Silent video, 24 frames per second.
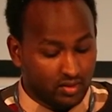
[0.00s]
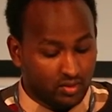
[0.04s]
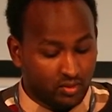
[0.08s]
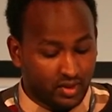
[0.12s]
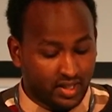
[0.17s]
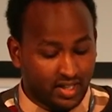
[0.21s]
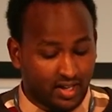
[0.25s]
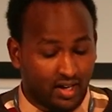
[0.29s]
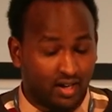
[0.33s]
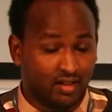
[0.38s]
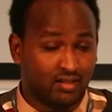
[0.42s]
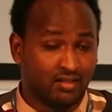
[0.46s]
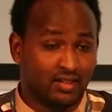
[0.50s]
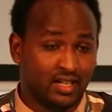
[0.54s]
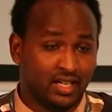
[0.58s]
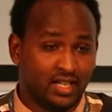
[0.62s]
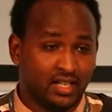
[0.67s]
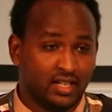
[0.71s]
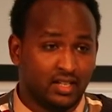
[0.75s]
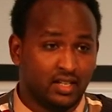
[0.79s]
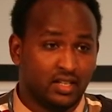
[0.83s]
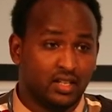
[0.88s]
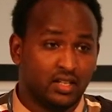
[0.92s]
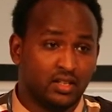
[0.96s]
They
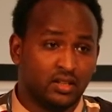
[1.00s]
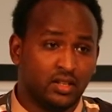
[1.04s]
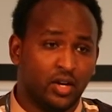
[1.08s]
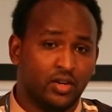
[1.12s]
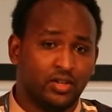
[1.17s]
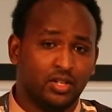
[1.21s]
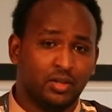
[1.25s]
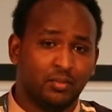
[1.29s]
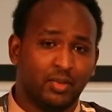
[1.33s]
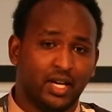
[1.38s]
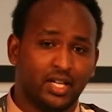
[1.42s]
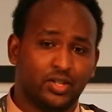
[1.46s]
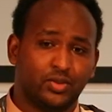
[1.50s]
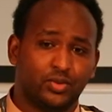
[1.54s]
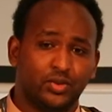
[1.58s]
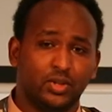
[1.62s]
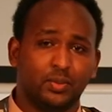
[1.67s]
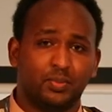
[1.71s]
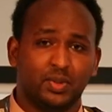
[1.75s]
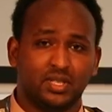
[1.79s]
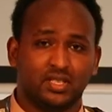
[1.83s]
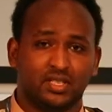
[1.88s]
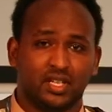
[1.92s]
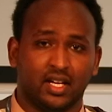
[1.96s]
only make
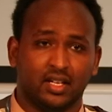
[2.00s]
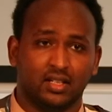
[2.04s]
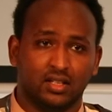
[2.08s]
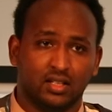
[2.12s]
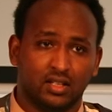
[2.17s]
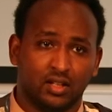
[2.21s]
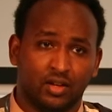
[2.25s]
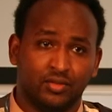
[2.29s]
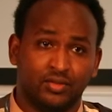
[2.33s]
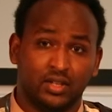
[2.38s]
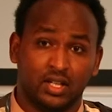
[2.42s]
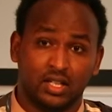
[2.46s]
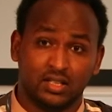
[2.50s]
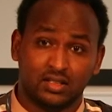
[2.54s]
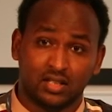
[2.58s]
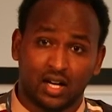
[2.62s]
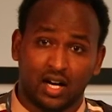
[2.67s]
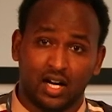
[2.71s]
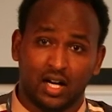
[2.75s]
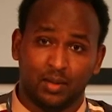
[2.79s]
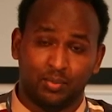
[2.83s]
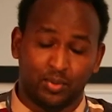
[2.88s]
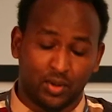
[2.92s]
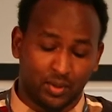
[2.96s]
3% of the
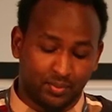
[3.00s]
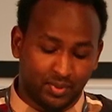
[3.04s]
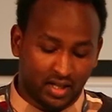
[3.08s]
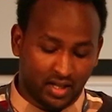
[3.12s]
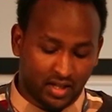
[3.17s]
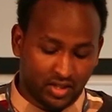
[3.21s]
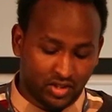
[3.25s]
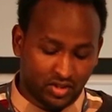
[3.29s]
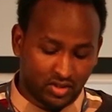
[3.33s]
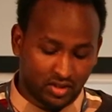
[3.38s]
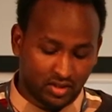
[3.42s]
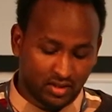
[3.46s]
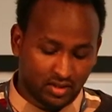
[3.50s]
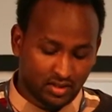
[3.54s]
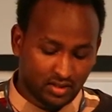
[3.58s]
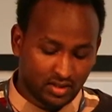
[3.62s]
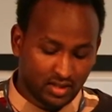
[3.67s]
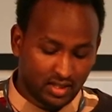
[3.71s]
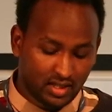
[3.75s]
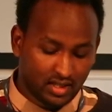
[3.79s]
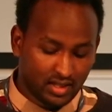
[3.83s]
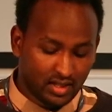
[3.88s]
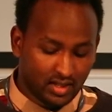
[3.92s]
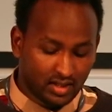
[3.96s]
entire population,
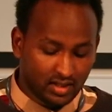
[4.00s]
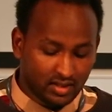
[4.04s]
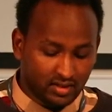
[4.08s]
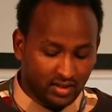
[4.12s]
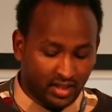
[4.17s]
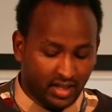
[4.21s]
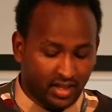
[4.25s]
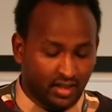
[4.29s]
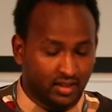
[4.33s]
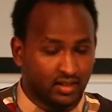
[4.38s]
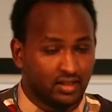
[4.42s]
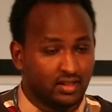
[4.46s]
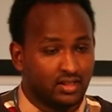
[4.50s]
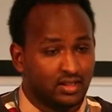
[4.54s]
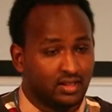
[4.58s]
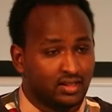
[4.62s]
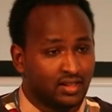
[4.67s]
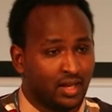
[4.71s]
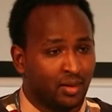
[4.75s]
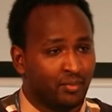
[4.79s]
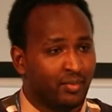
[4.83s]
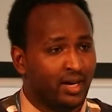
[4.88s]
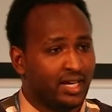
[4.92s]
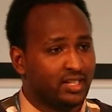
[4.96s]
yet
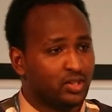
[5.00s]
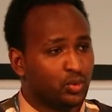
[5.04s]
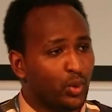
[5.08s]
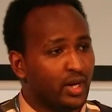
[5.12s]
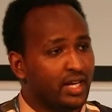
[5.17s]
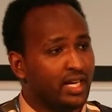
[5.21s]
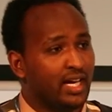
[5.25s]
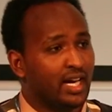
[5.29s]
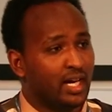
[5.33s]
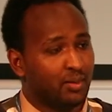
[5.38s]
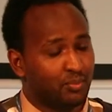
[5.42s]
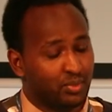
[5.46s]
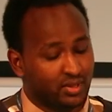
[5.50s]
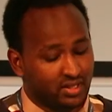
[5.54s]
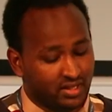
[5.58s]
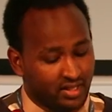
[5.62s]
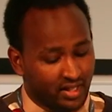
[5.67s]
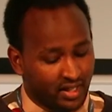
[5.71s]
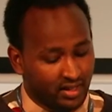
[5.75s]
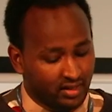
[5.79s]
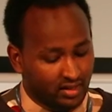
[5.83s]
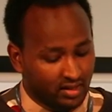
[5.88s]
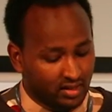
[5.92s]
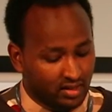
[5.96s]
they make
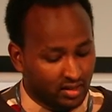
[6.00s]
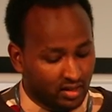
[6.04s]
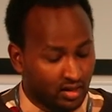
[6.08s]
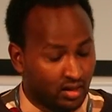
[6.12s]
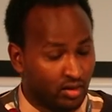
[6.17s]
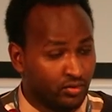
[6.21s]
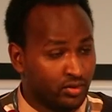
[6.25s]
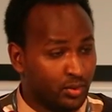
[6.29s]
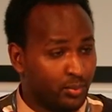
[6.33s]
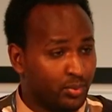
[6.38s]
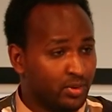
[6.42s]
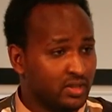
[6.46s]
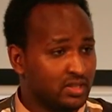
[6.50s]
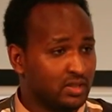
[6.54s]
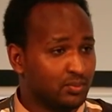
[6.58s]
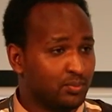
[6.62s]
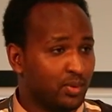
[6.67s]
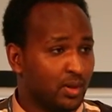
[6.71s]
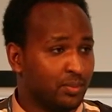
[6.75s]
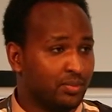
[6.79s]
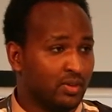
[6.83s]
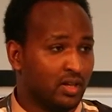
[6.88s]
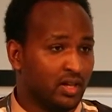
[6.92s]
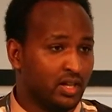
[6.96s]
28% of the prison
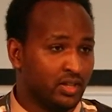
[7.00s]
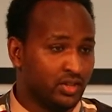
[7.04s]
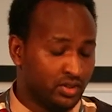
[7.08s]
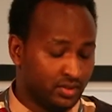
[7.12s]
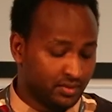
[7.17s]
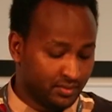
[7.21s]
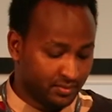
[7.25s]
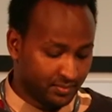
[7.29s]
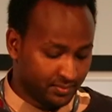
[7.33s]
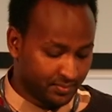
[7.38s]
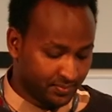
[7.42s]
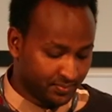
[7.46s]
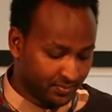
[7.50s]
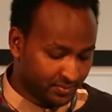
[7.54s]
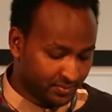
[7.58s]
population.